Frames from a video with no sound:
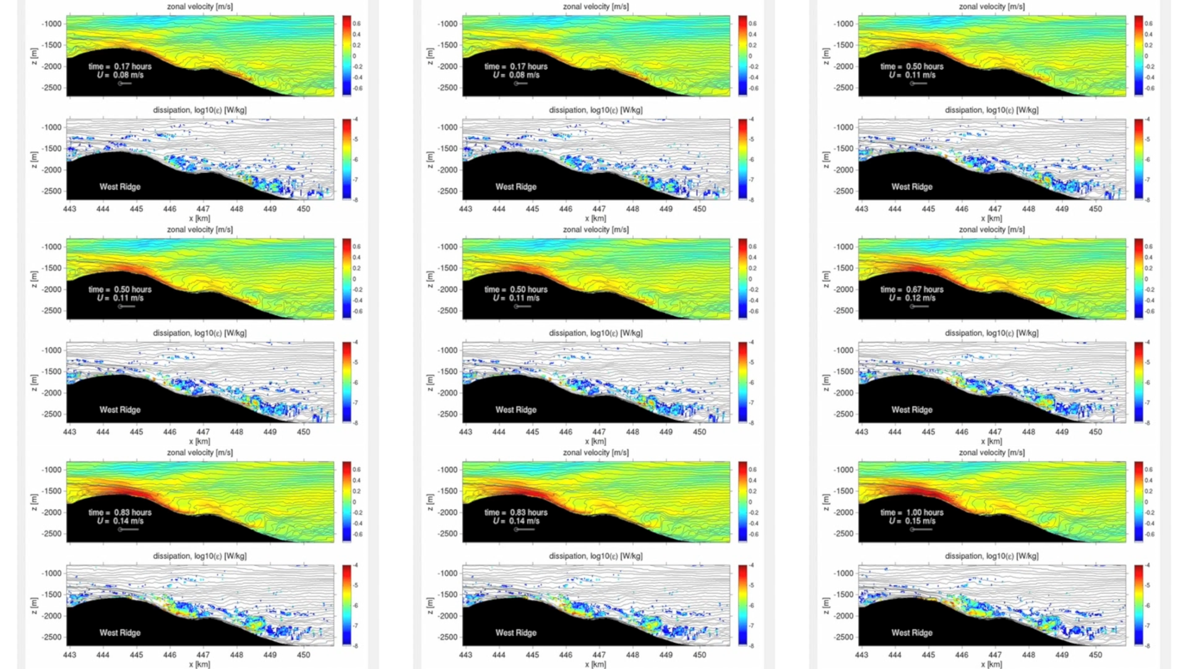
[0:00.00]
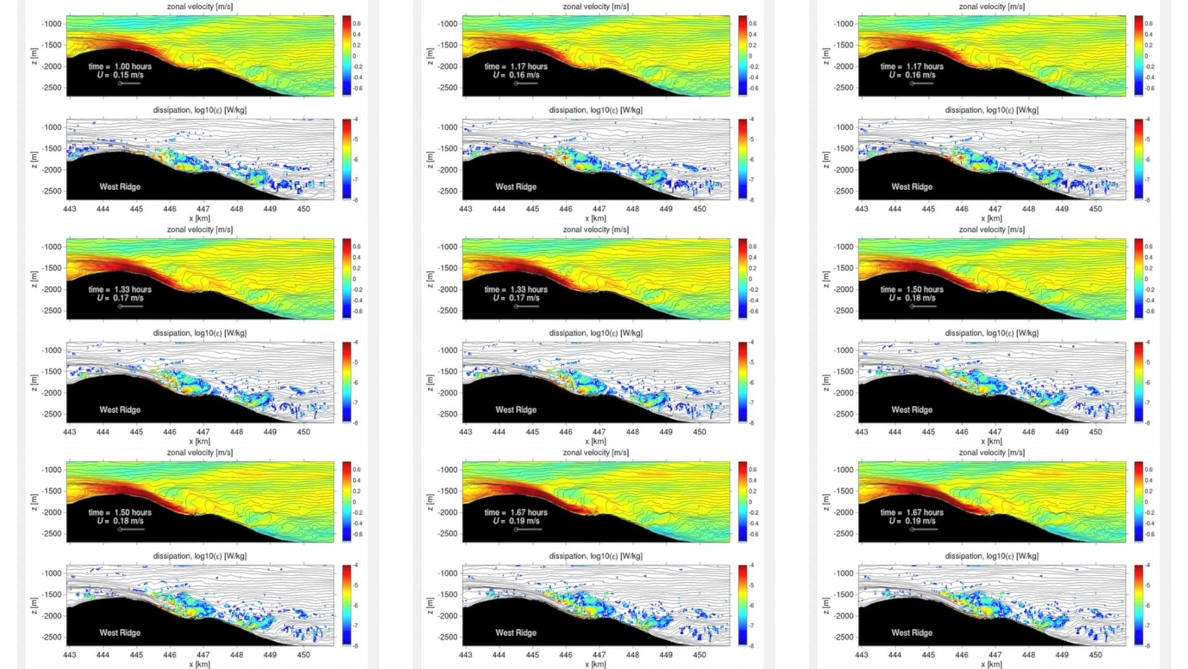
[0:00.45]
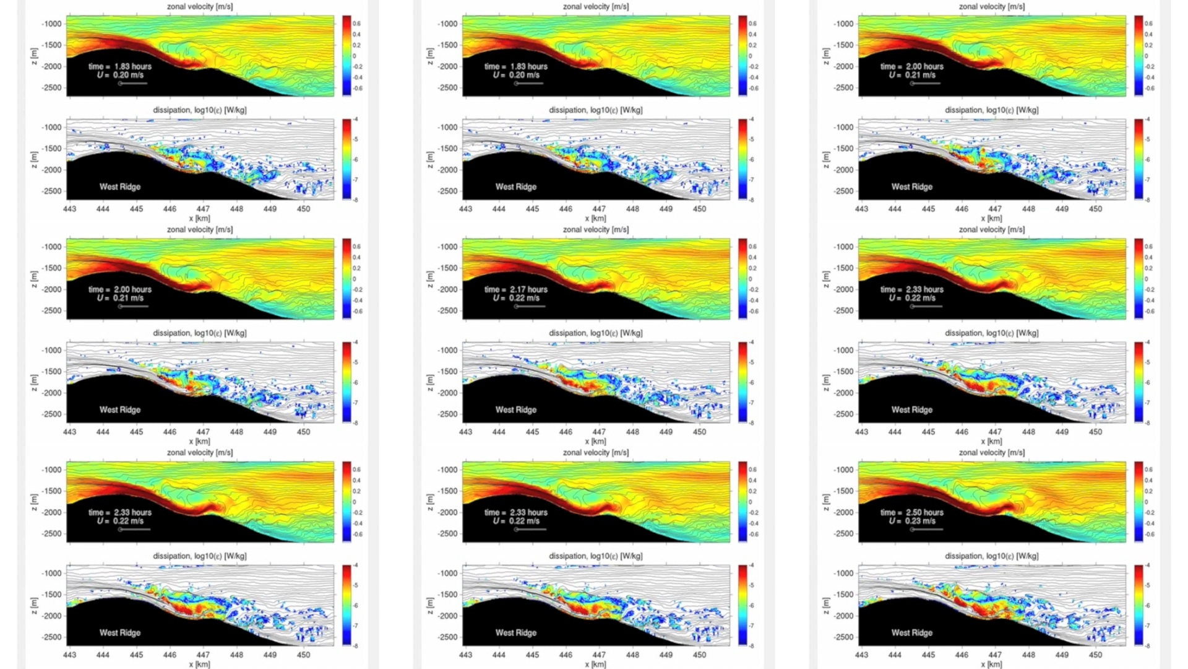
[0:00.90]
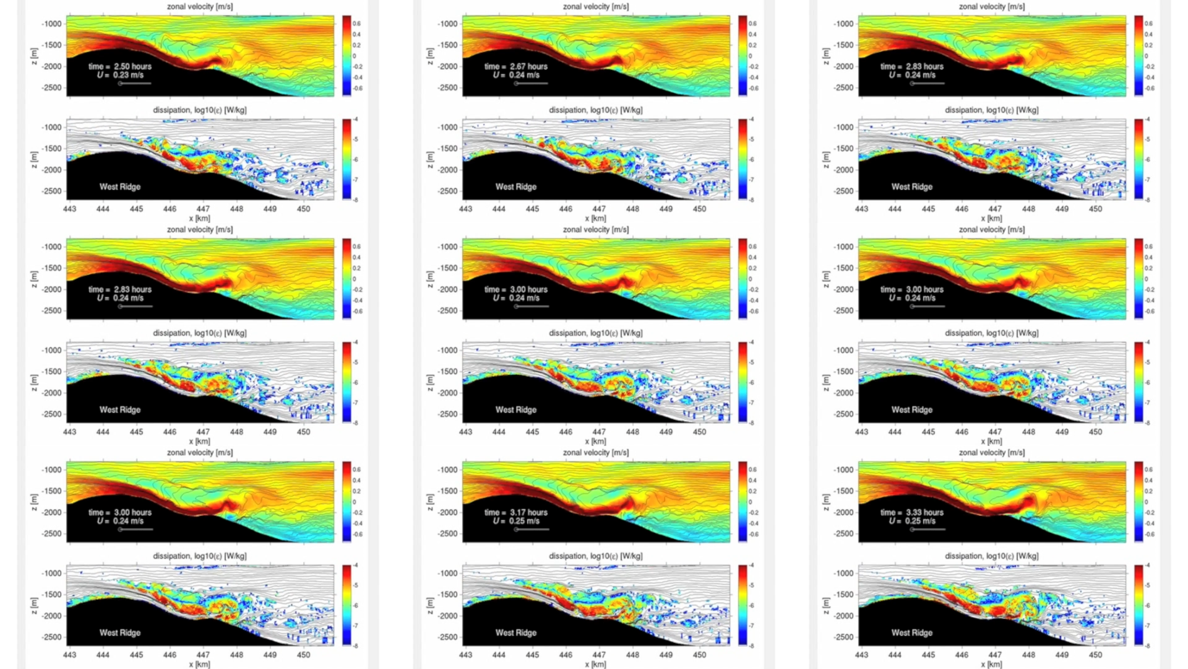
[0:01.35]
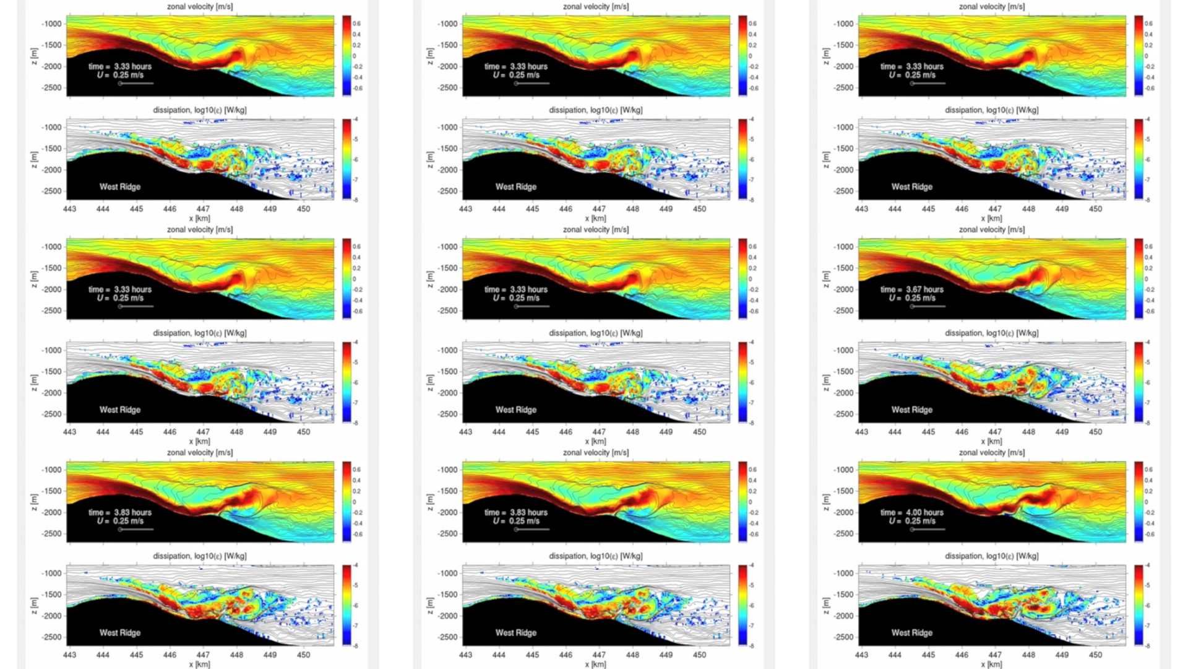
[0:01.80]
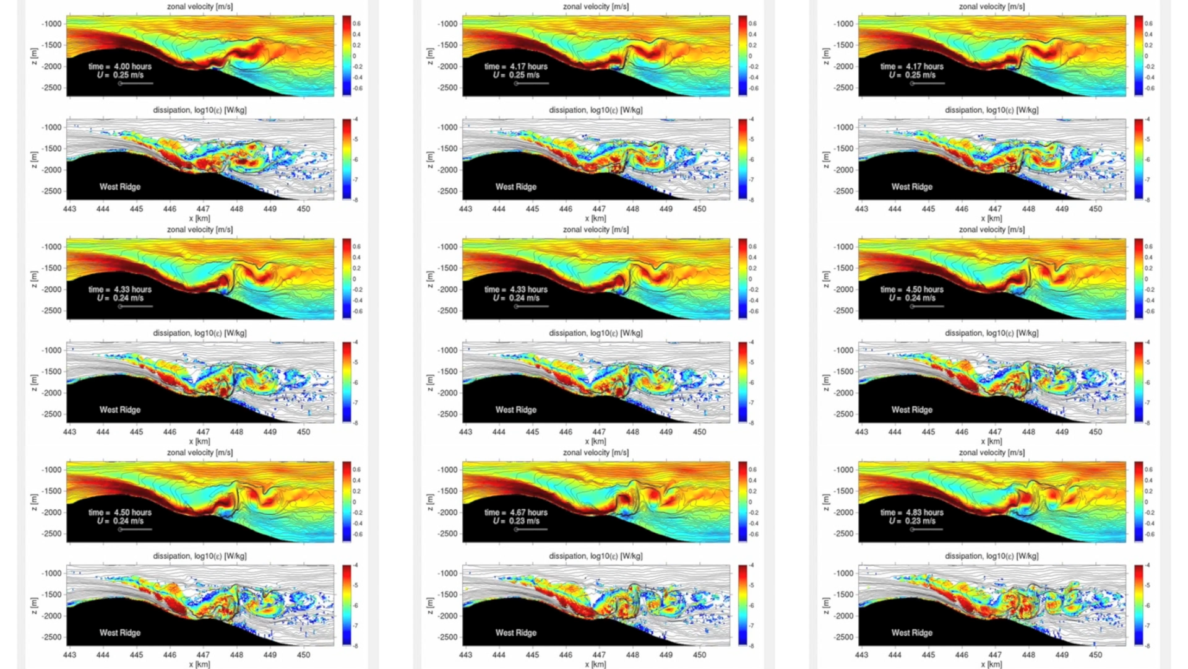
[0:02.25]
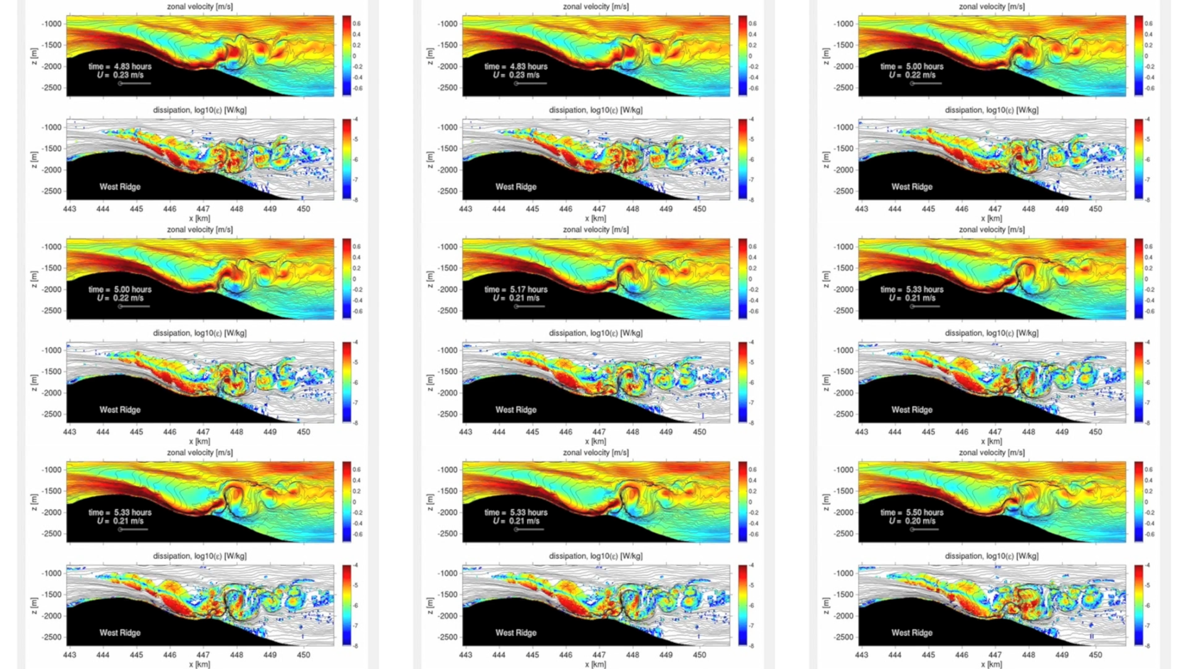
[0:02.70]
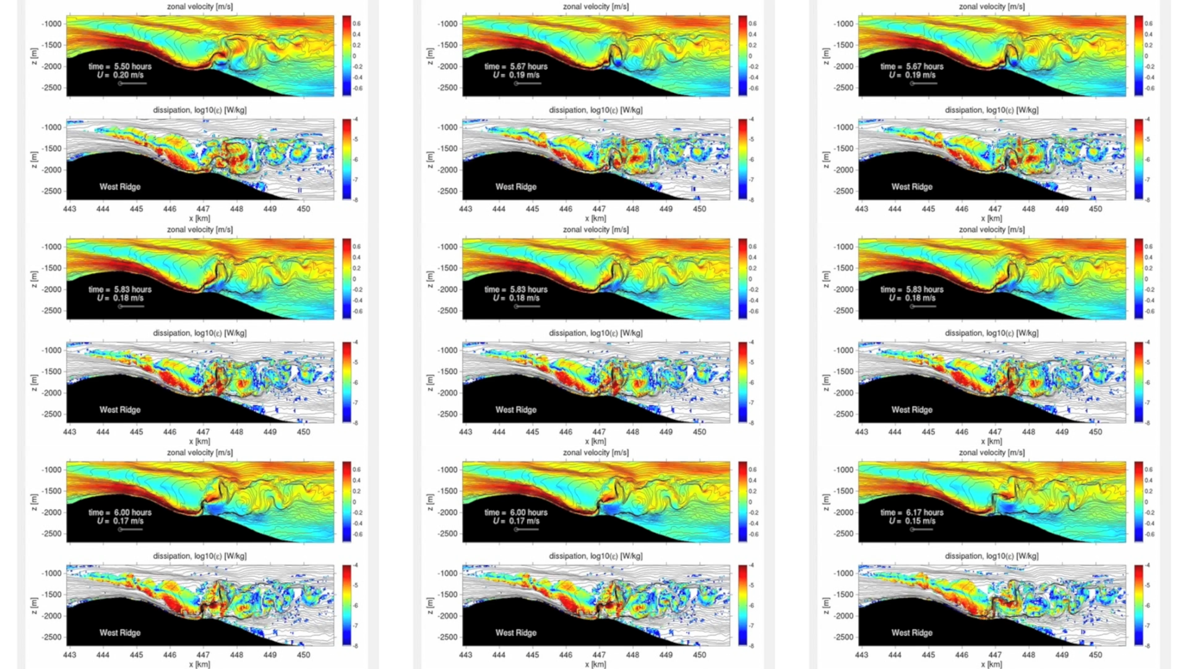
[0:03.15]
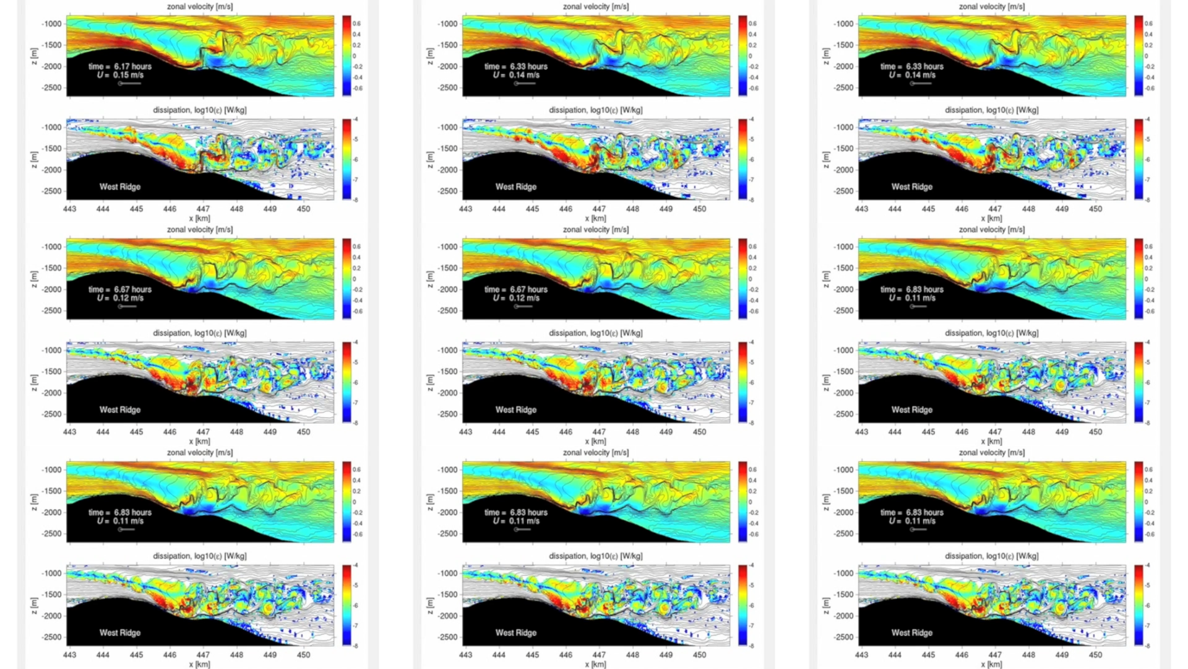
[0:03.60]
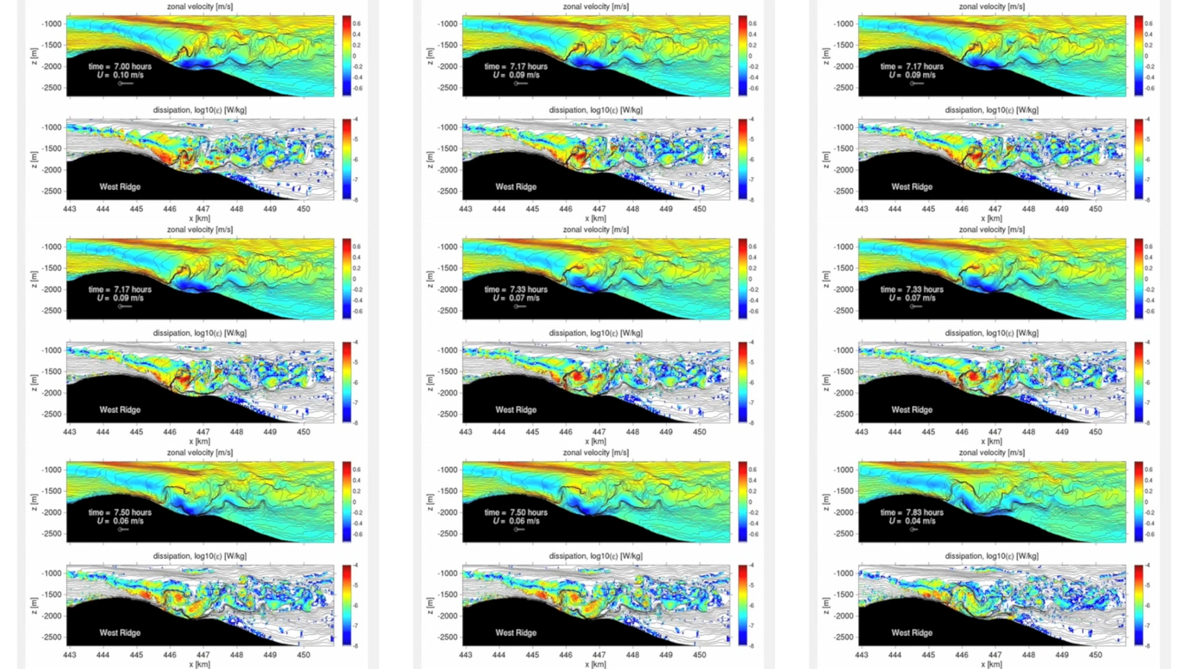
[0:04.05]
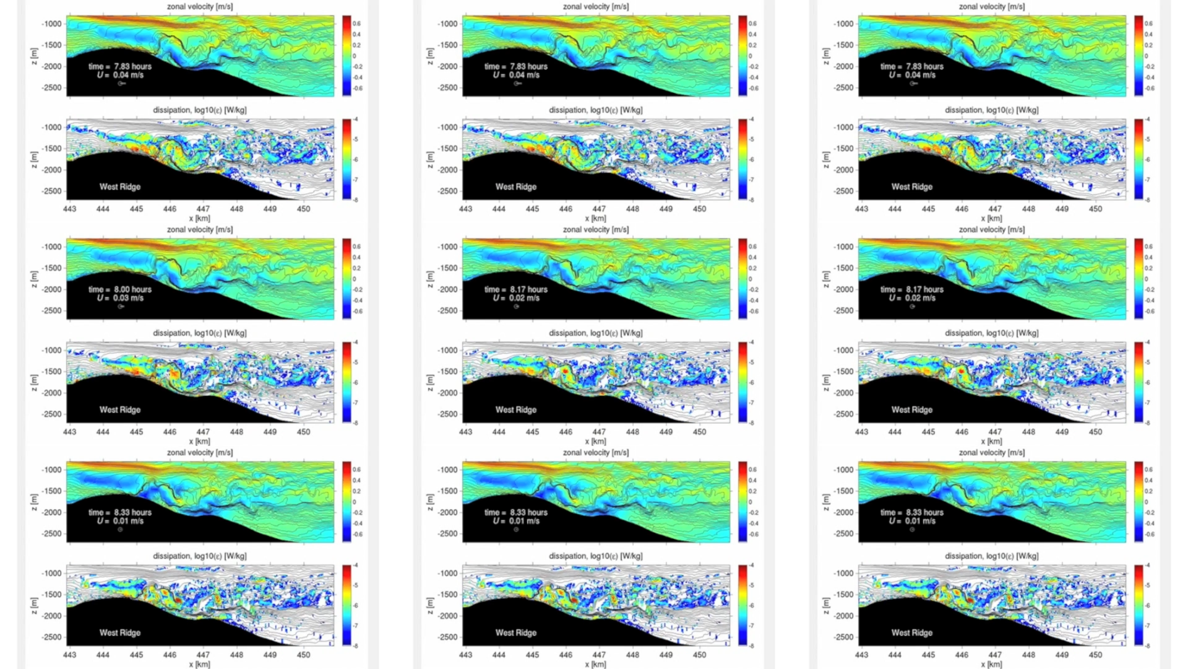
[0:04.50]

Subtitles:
No face is visible, so there are no lips to read.